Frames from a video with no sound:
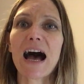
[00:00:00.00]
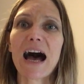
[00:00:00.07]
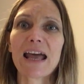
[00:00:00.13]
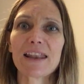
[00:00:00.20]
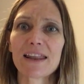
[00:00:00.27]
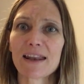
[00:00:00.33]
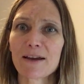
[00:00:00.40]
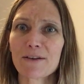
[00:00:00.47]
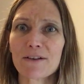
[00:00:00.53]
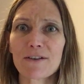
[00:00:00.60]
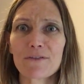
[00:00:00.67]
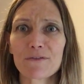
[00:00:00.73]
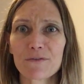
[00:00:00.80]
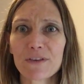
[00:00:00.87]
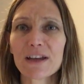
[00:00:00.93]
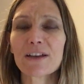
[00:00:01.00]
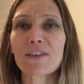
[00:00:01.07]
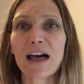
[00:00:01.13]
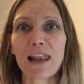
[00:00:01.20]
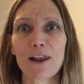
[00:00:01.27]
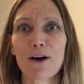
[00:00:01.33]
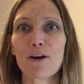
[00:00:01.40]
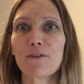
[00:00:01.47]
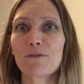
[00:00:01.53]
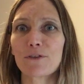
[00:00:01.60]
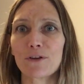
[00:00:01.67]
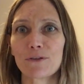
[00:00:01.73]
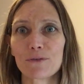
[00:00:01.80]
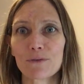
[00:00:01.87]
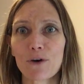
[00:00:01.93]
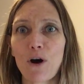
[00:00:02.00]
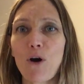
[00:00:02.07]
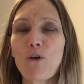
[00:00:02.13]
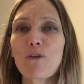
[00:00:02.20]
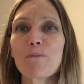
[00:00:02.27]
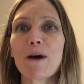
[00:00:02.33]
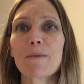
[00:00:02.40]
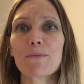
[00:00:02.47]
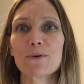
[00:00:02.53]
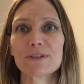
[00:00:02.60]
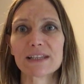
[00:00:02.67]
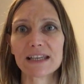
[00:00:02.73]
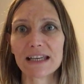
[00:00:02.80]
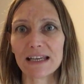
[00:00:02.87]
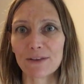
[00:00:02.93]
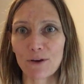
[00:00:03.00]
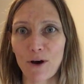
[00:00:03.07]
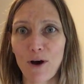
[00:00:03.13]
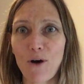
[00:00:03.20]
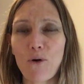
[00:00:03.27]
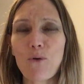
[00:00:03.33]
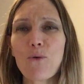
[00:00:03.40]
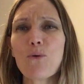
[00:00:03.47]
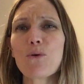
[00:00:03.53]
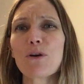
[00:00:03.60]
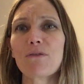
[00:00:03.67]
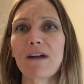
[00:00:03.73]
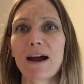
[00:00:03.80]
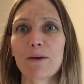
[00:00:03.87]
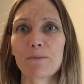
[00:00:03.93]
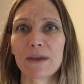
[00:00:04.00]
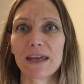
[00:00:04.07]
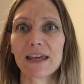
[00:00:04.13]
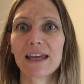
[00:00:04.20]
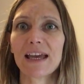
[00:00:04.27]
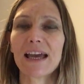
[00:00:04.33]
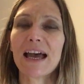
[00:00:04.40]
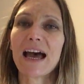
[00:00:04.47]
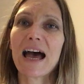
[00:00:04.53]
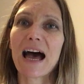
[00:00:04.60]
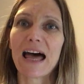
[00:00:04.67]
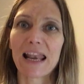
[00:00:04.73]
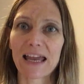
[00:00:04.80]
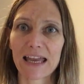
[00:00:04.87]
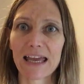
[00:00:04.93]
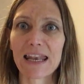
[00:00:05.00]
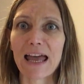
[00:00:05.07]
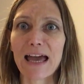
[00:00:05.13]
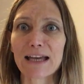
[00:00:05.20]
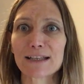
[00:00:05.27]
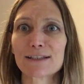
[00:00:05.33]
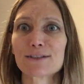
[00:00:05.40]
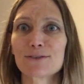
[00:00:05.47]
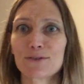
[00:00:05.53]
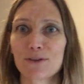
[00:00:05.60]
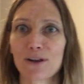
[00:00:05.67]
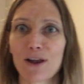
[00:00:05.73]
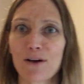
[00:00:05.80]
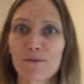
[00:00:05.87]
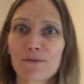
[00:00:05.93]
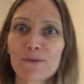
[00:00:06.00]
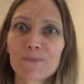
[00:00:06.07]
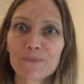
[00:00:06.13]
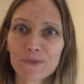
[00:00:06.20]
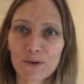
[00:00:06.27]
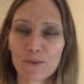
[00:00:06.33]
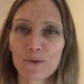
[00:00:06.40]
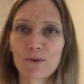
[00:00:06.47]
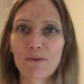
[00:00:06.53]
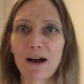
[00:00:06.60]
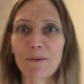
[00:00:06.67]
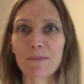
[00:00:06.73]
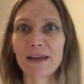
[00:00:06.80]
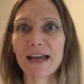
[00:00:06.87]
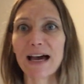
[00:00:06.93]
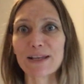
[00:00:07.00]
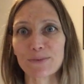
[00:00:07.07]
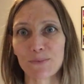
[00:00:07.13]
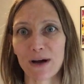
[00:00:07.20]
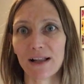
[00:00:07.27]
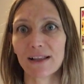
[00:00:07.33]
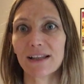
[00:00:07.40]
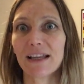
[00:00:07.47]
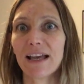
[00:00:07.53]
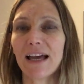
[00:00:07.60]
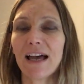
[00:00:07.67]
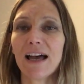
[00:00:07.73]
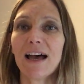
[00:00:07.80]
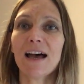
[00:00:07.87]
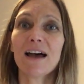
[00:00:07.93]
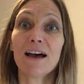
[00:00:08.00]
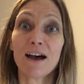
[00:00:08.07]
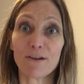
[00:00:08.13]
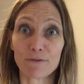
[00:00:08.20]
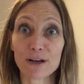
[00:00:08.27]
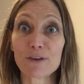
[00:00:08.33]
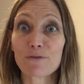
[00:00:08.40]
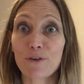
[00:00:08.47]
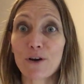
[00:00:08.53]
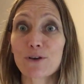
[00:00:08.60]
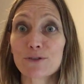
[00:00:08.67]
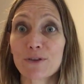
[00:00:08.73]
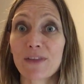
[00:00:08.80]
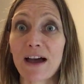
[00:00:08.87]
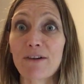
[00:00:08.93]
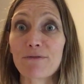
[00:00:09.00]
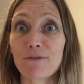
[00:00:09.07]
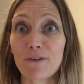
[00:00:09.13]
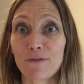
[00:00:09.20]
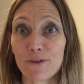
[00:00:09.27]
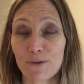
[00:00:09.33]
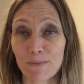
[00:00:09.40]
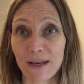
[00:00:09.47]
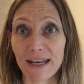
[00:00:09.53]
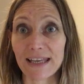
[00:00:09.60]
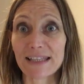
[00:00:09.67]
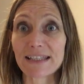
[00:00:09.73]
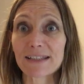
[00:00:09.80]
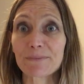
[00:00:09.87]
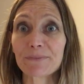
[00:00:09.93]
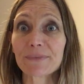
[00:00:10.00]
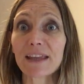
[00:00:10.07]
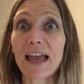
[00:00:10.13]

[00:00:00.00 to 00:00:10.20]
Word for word: And then I feel that love go through the whole of my body and the, all around me, and I connect to the love all around me as well. I really focus on that for a few minutes.